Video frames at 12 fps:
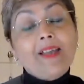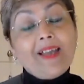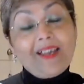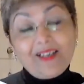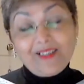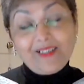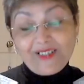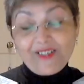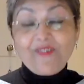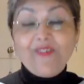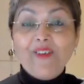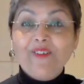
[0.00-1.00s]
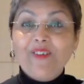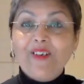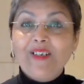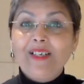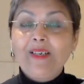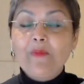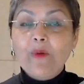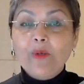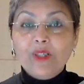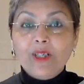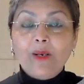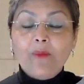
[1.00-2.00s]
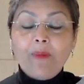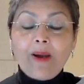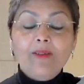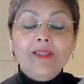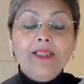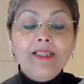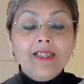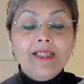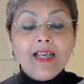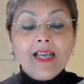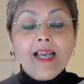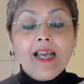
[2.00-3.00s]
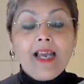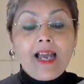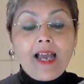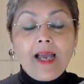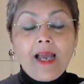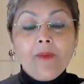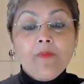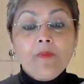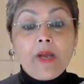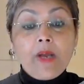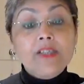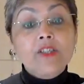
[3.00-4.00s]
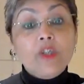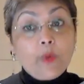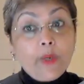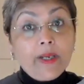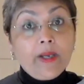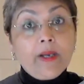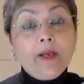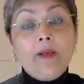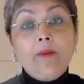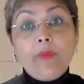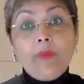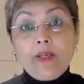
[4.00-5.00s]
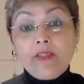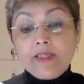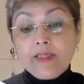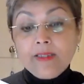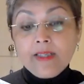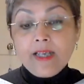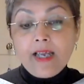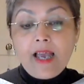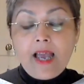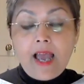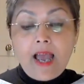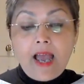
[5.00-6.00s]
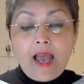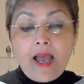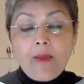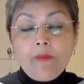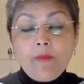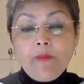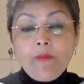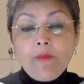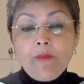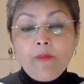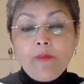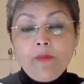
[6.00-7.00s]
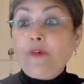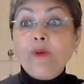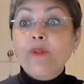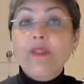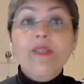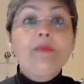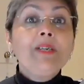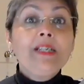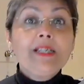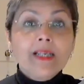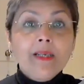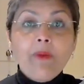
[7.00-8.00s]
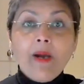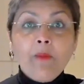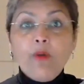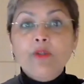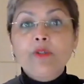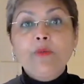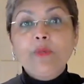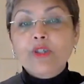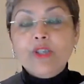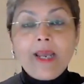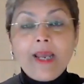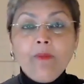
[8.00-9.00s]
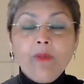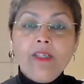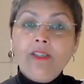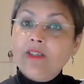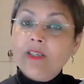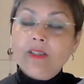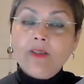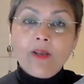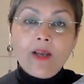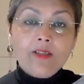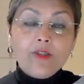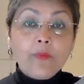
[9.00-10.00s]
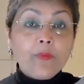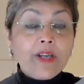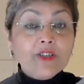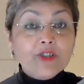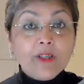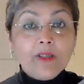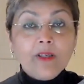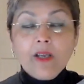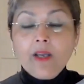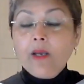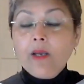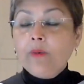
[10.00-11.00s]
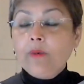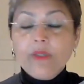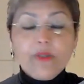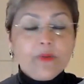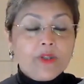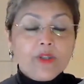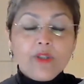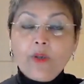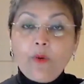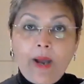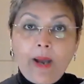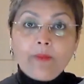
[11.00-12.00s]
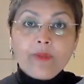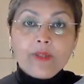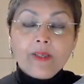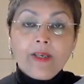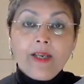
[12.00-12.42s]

And I still feel very emotional about it as a queer person. Followed immediately by a module with shame and internalized oppression, which was so apt.